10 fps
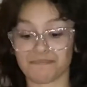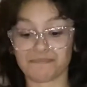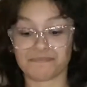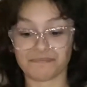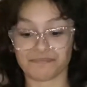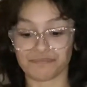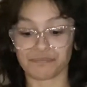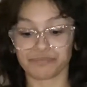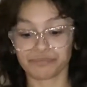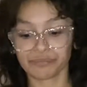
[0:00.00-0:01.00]
I'm
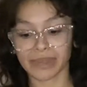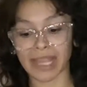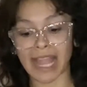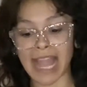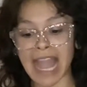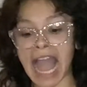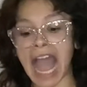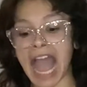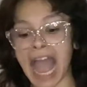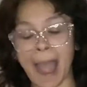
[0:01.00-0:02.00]
starting,
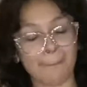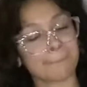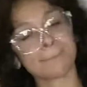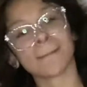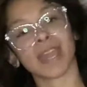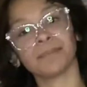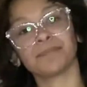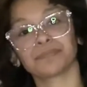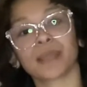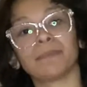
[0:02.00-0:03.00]
um,
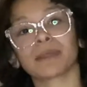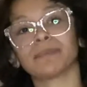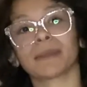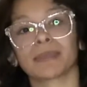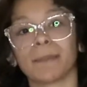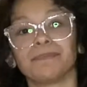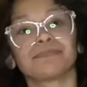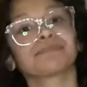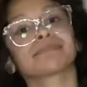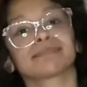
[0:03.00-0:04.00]
so
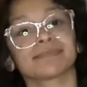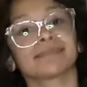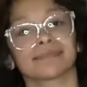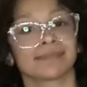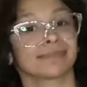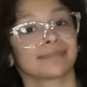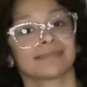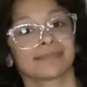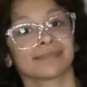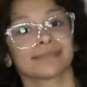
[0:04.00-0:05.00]
I'm working at Papa
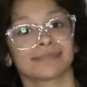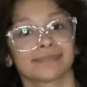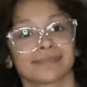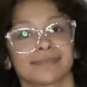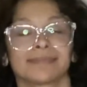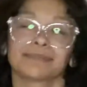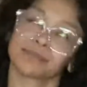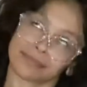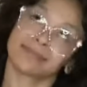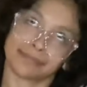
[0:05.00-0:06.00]
Satan's. Well, I'm, I'm
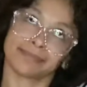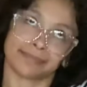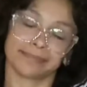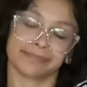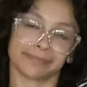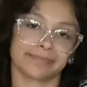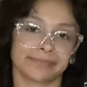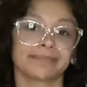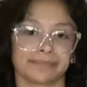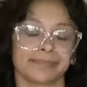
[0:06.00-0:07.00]
doing two jobs. I'm working
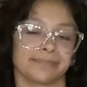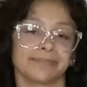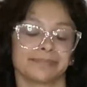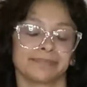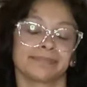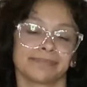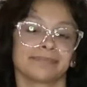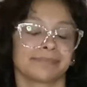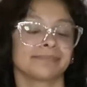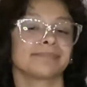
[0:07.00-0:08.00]
at Papa Satan's and
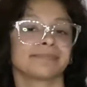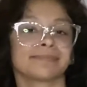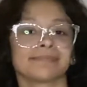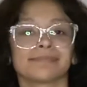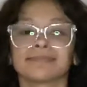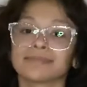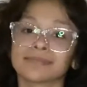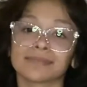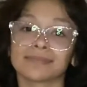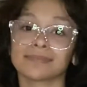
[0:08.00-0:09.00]
I'm also working
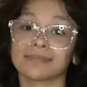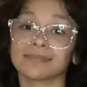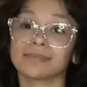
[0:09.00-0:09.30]
over here